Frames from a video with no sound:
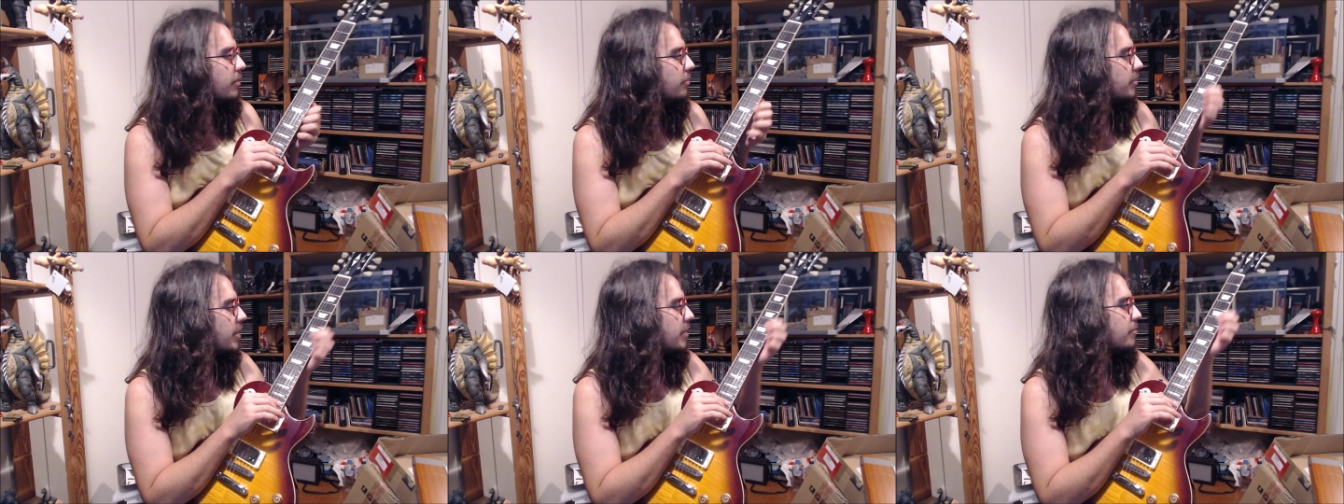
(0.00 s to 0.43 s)

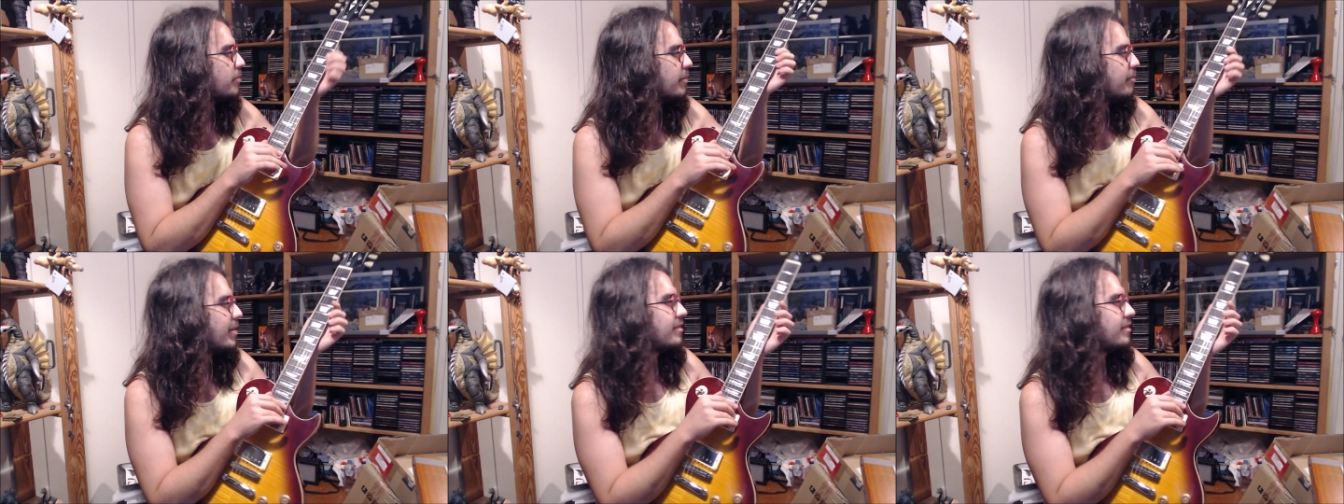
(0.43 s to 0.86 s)
they
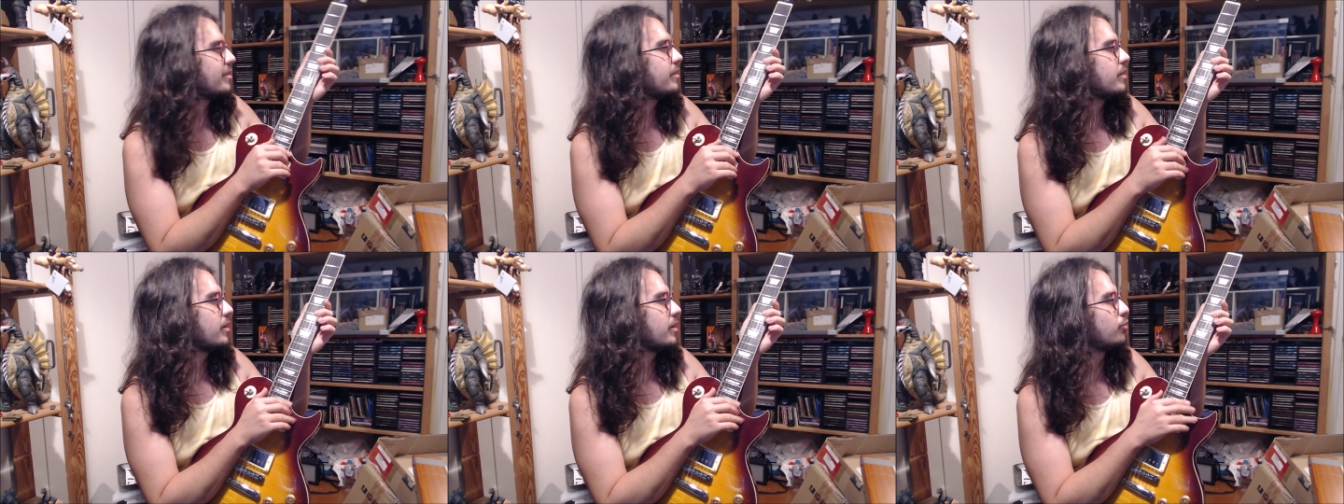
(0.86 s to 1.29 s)
basically
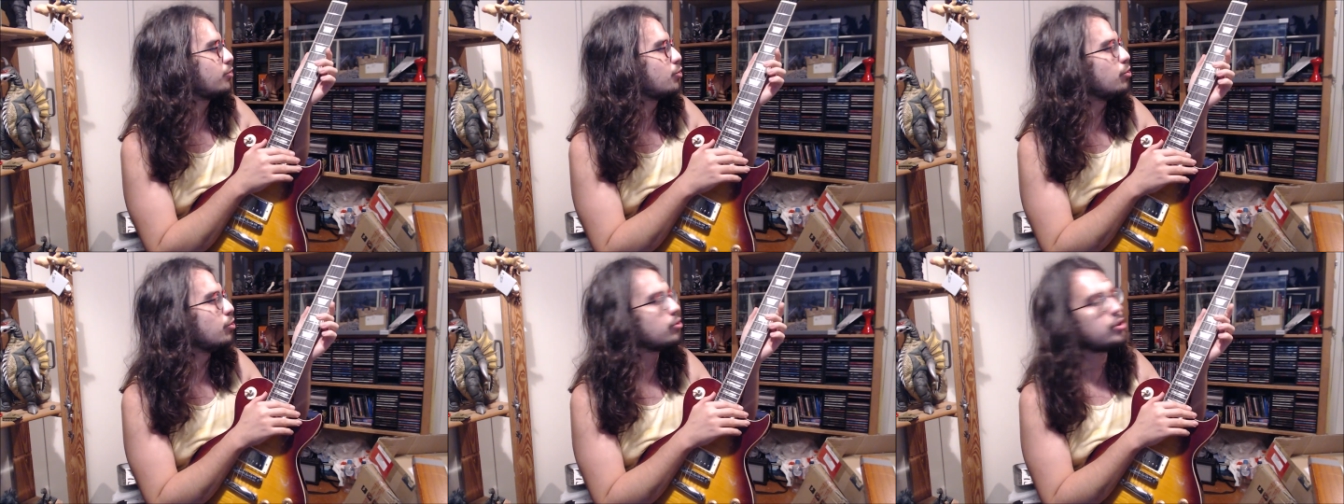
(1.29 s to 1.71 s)
like
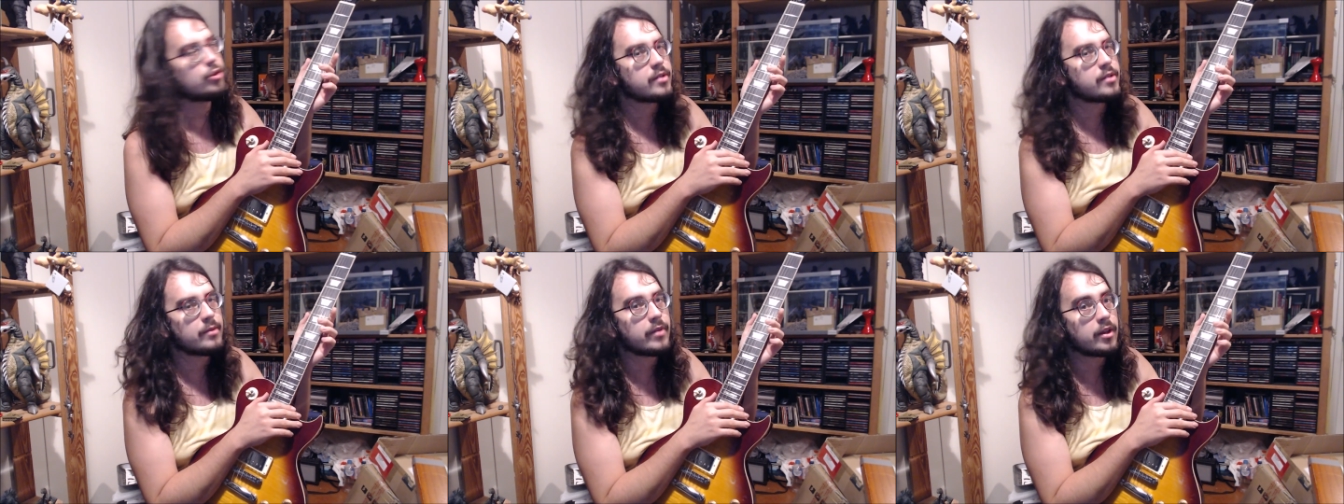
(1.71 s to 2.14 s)
scorch or
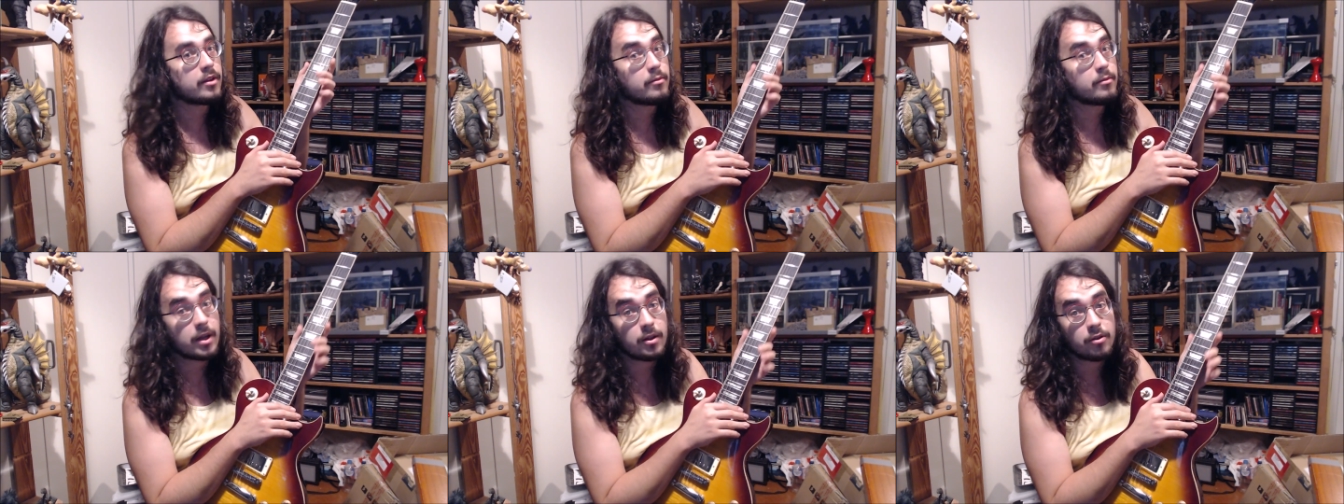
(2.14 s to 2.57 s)
something to
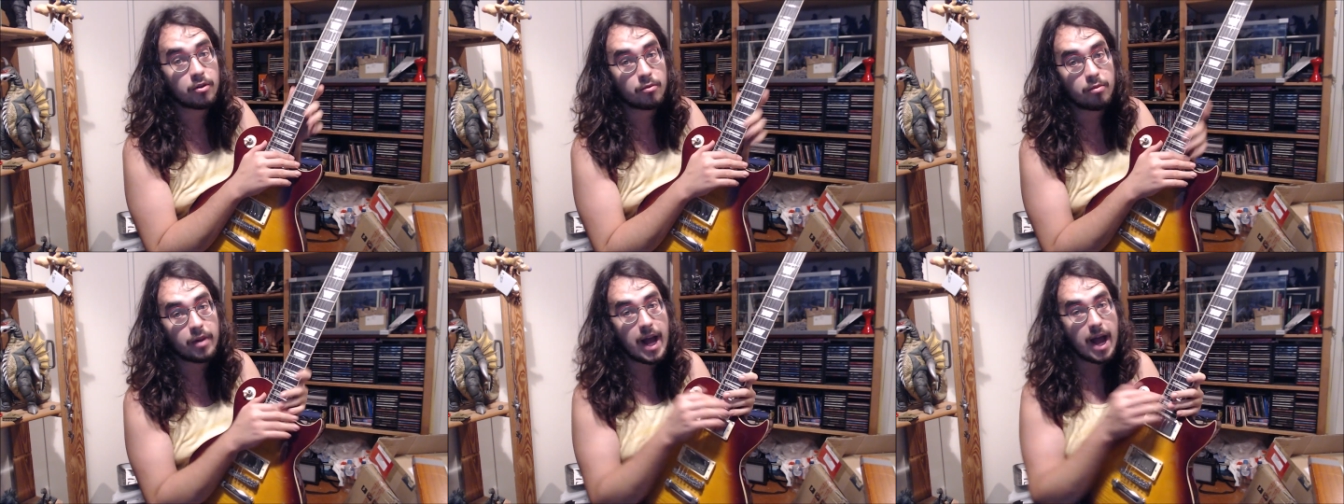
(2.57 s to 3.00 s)
make it look
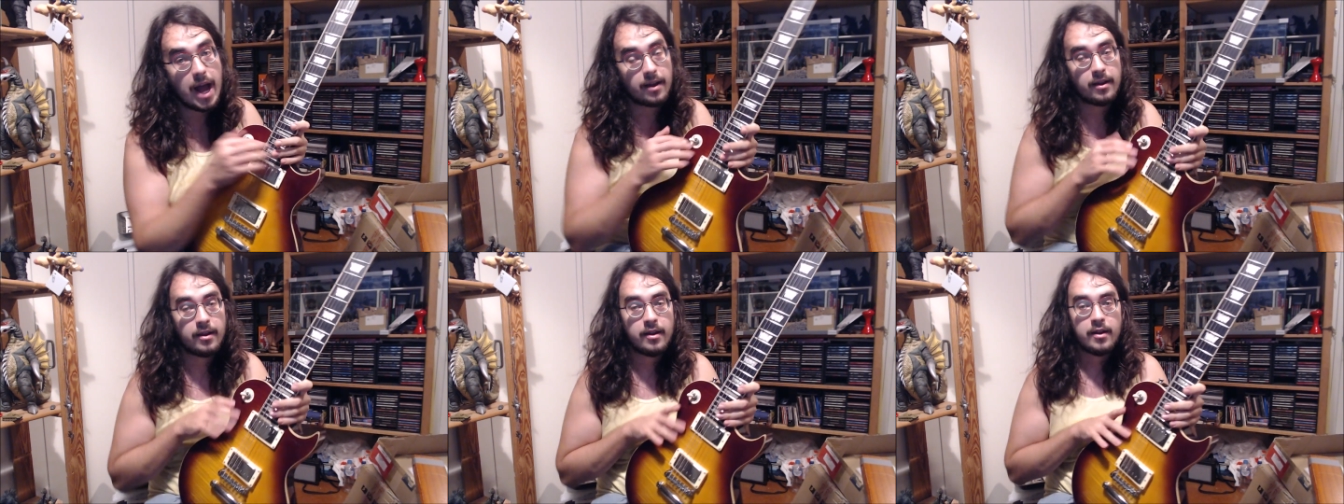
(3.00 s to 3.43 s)
black.